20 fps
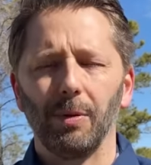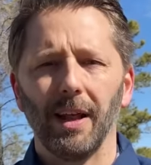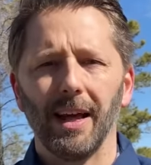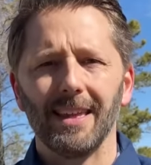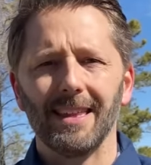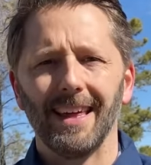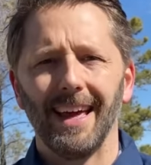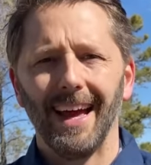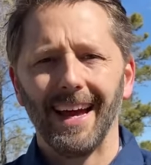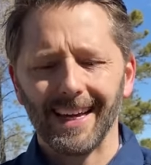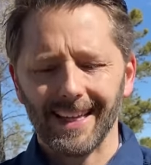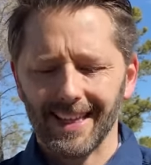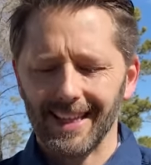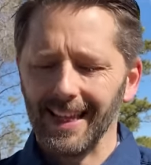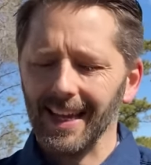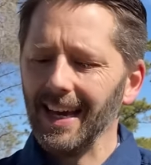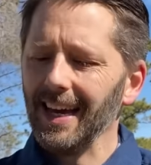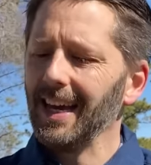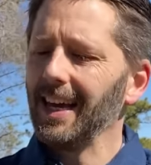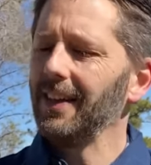Plus X.
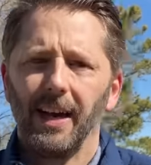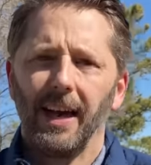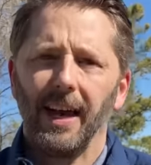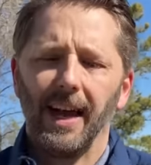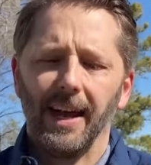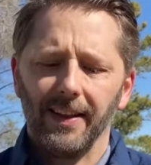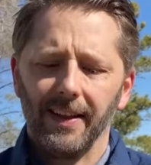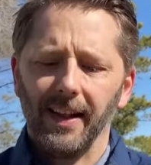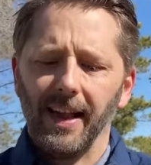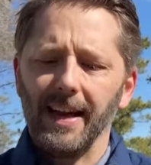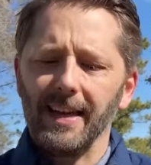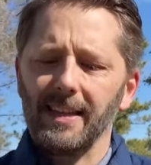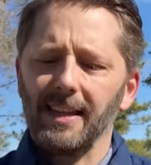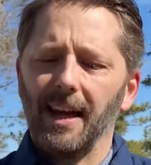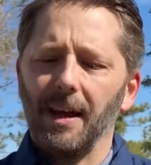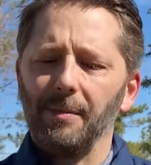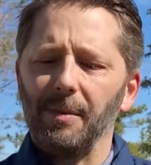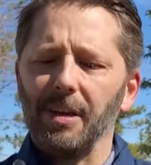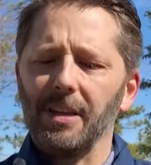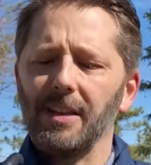And the last
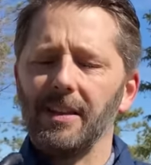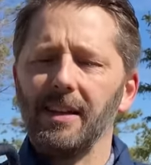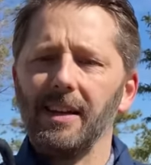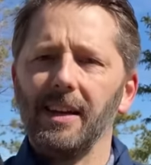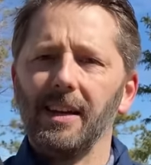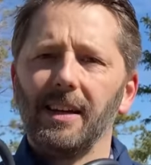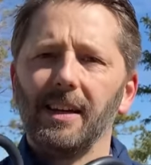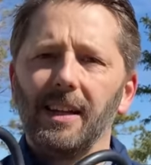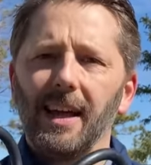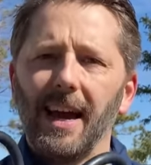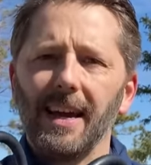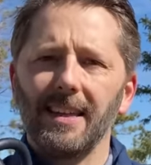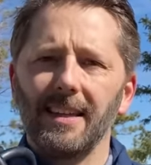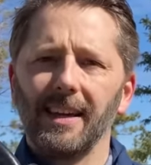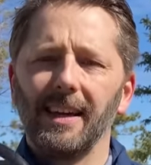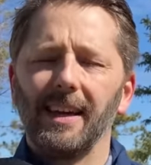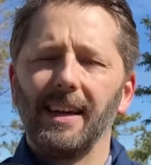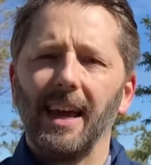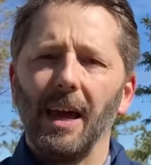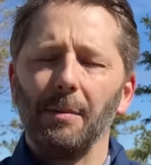time is the
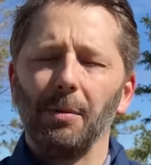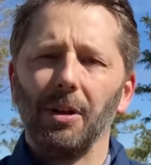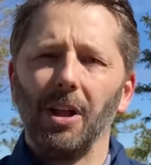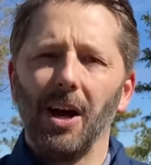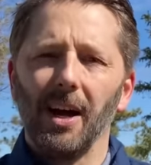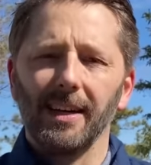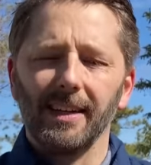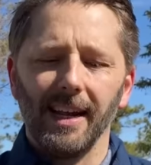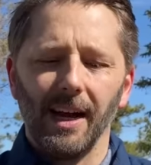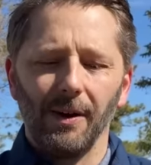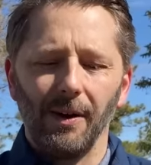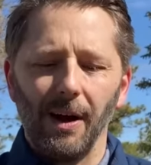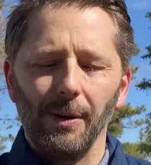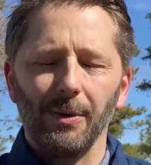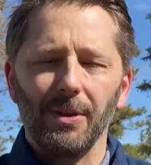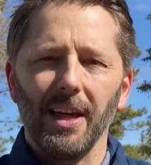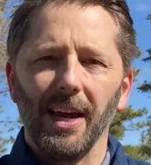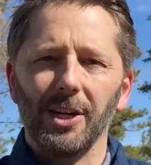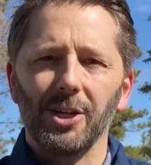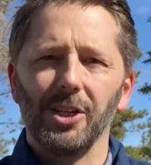classic cable lock. Now, I
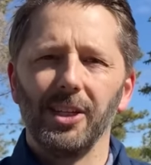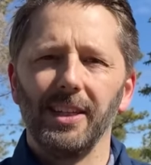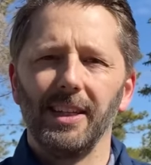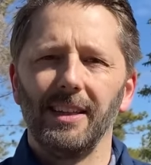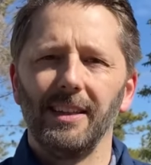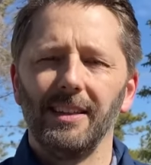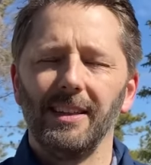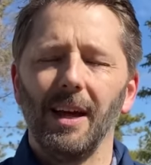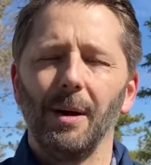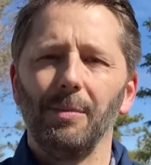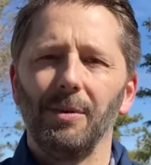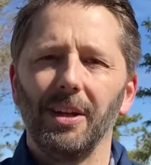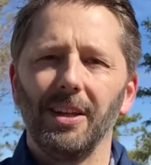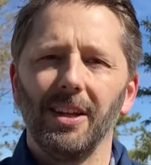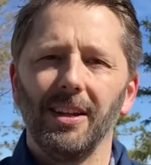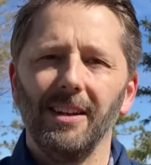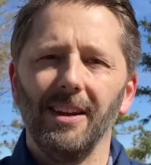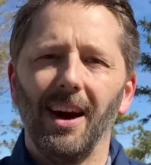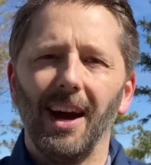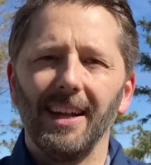was actually tempted
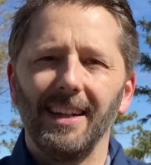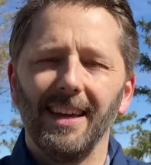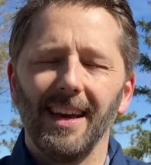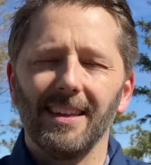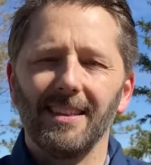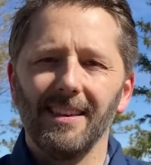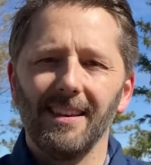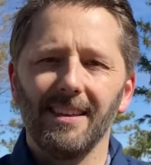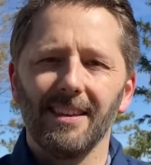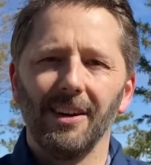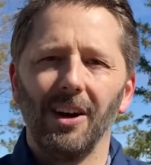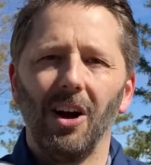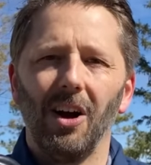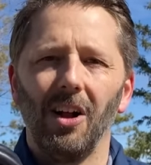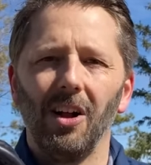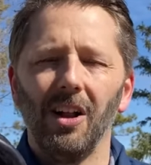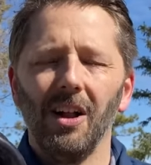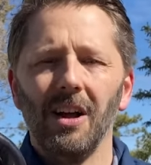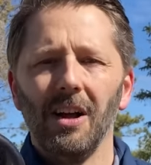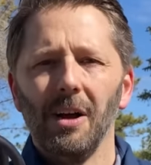to not test these at
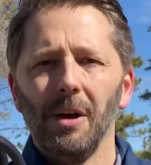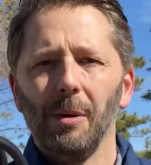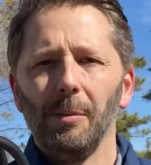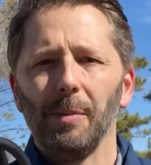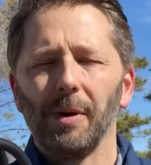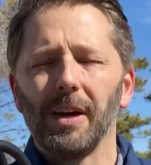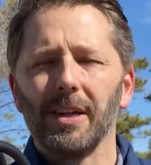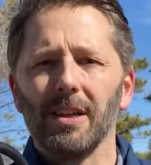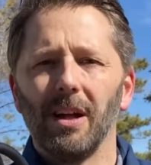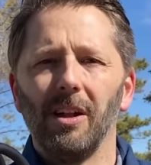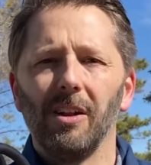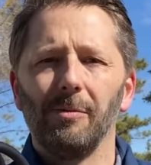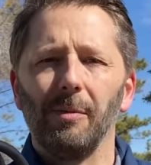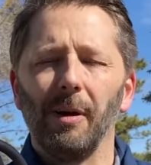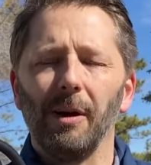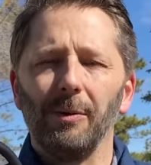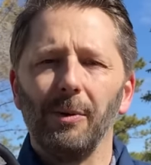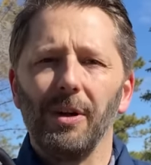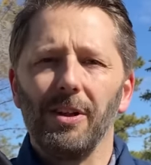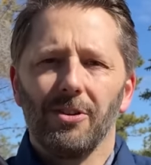all because all of
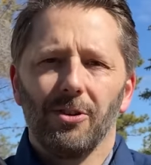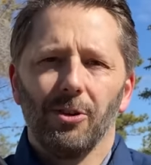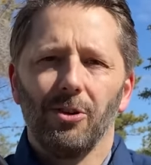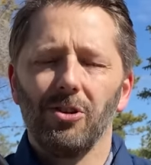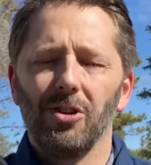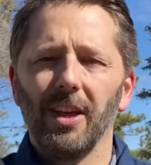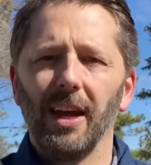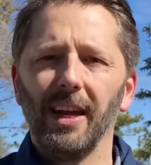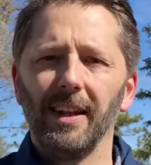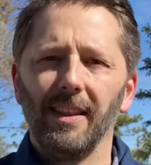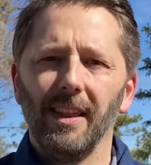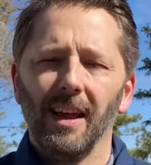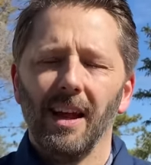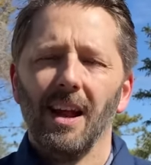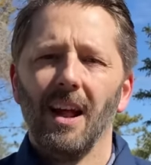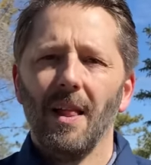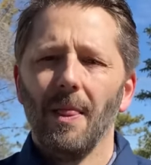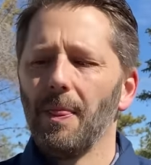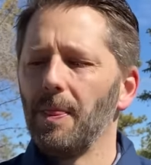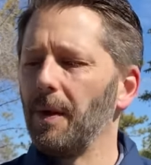my research said
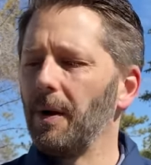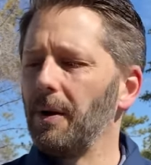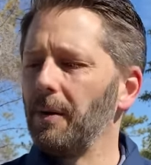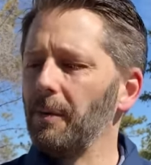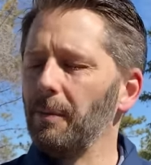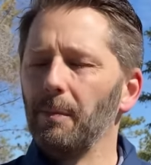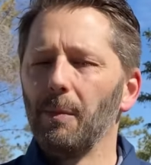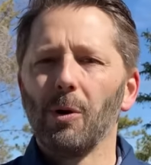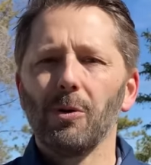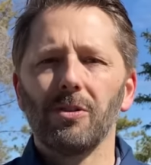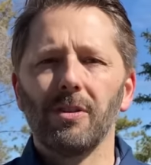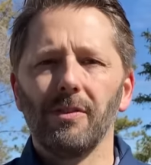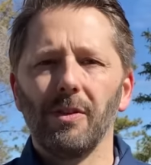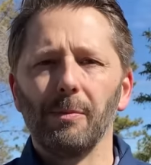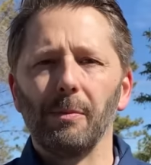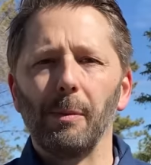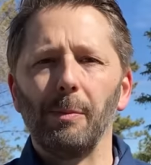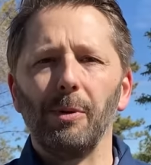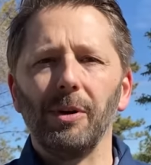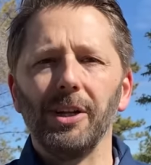most of
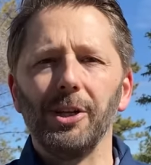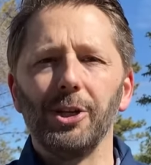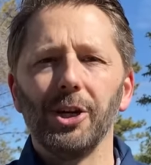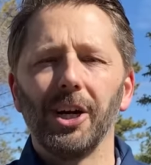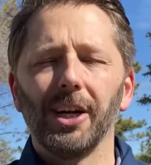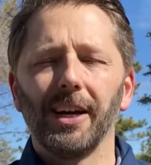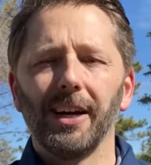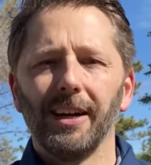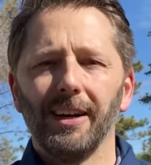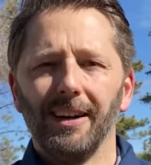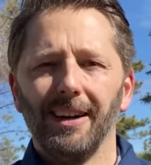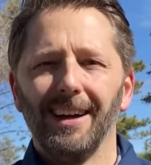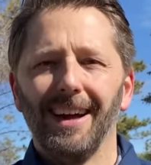them are pretty junk.